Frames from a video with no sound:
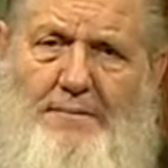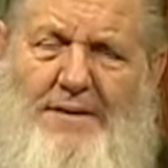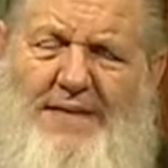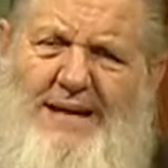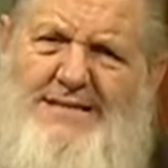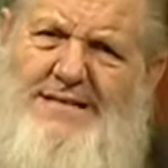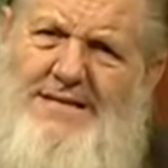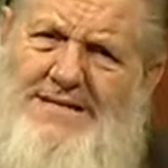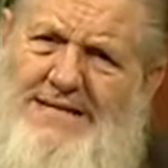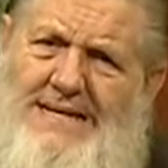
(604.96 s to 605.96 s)
But that's
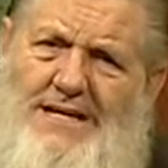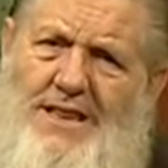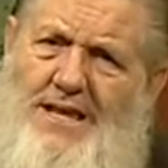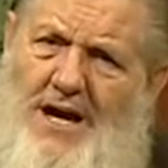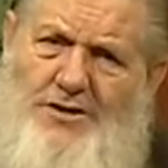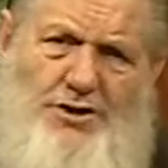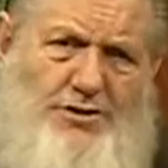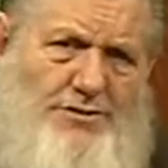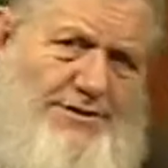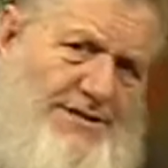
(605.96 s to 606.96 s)
such an
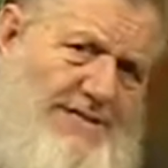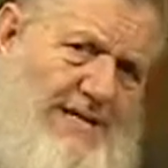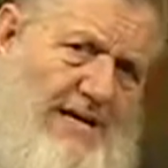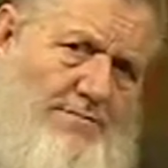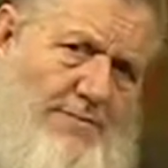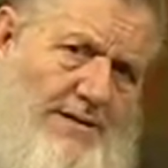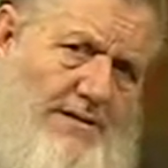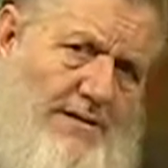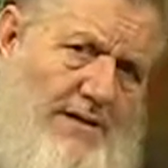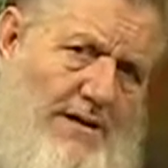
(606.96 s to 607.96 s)
illogical statement
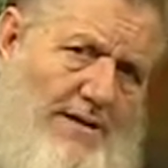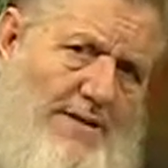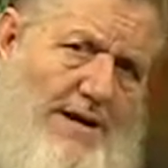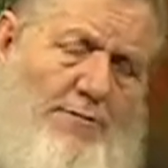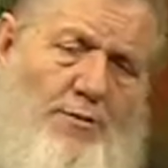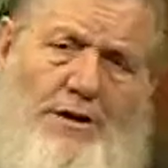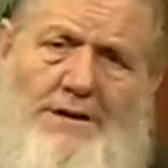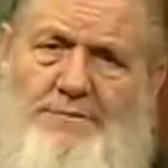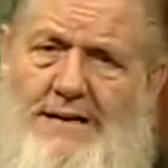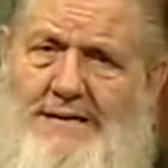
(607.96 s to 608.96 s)
that it
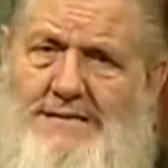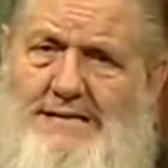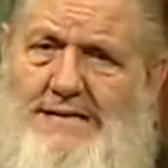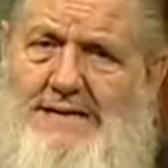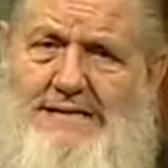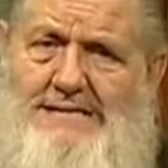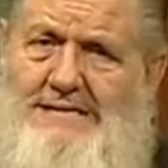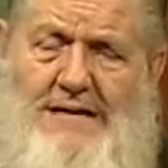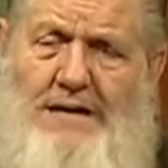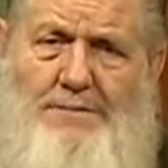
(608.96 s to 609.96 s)
really means that it's
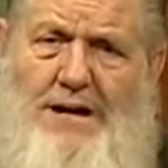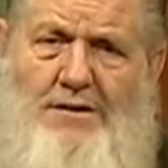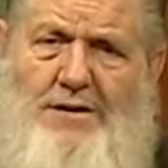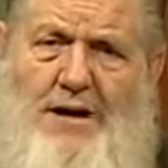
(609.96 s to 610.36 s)
not about